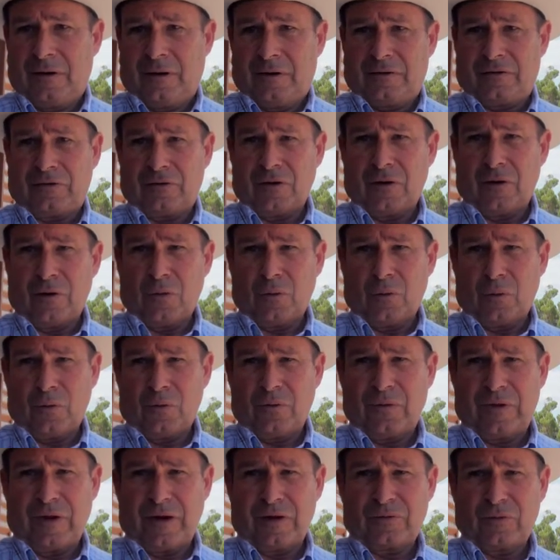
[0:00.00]
So
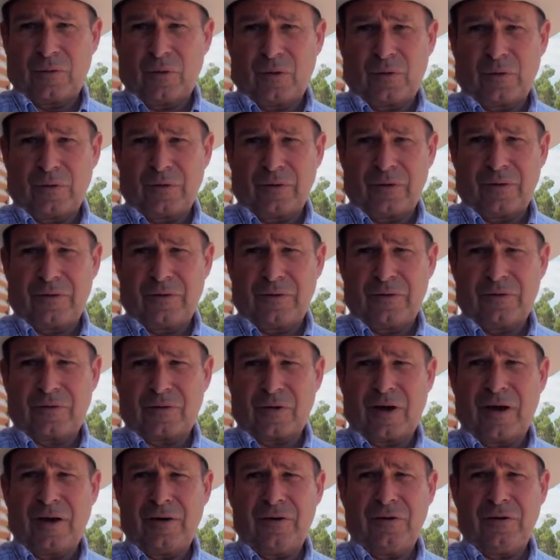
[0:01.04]
that's what we're
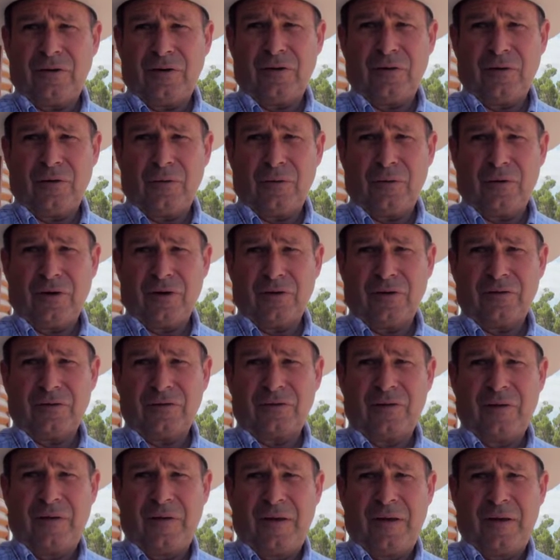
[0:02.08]
trying to do,
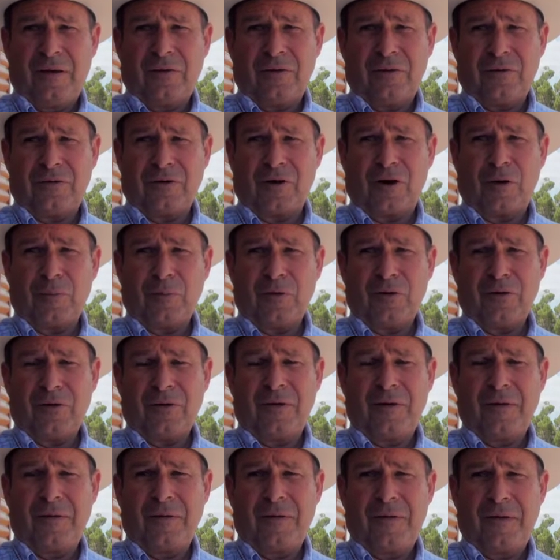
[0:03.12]
is determine
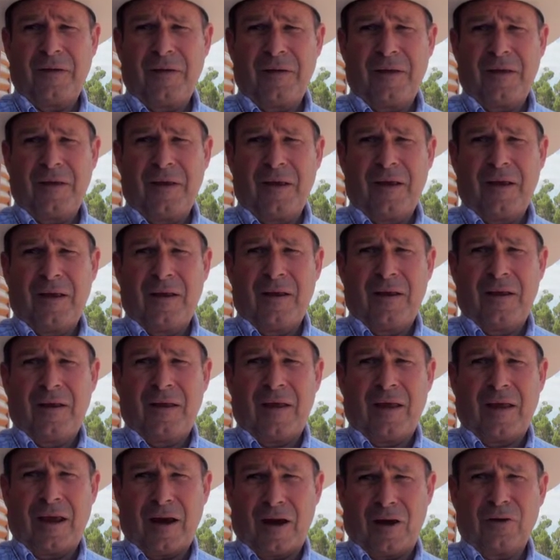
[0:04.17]

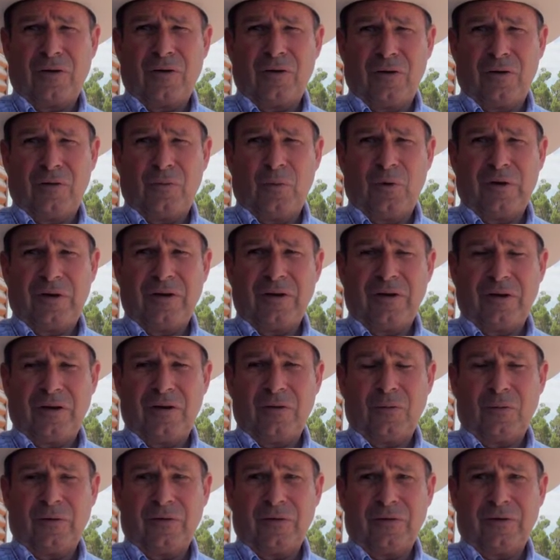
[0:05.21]
how good we can
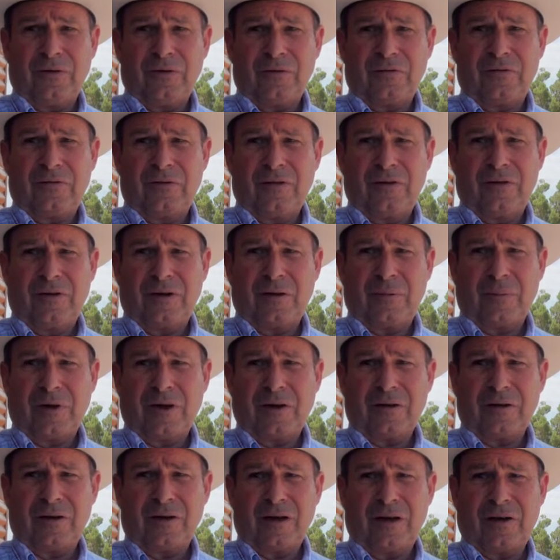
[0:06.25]
get with this and
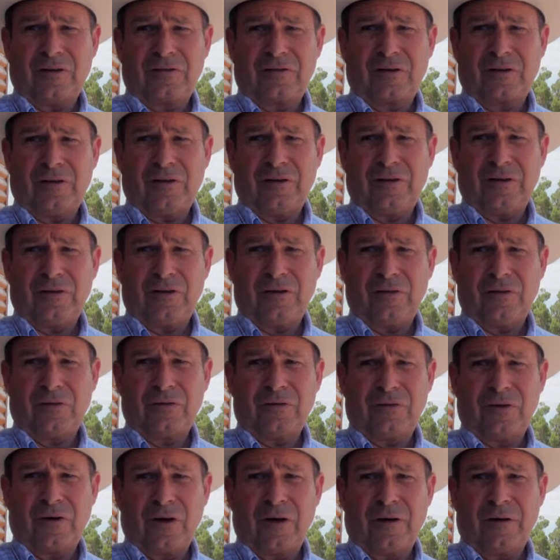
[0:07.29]
make a nice, clean kill
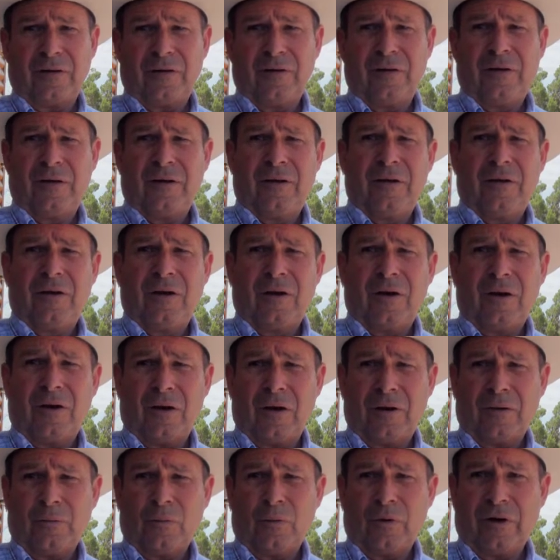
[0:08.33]
shot
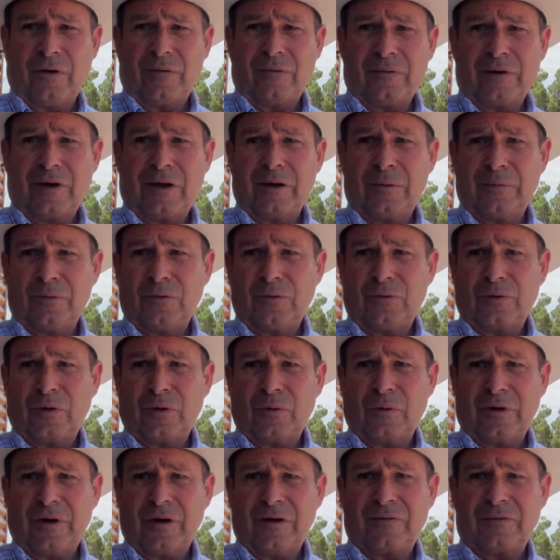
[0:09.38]
on whatever animal we're
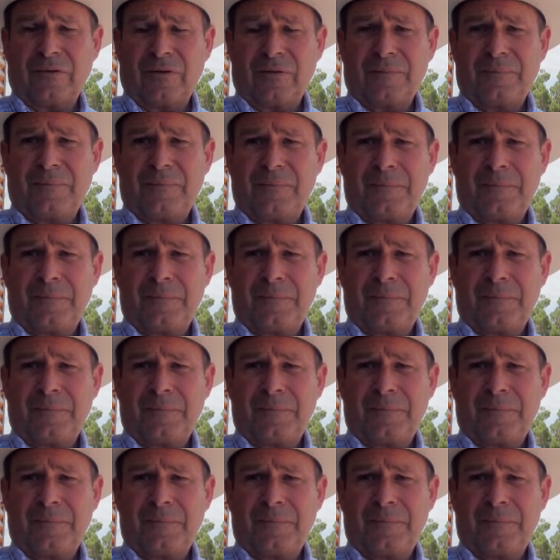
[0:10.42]
going after.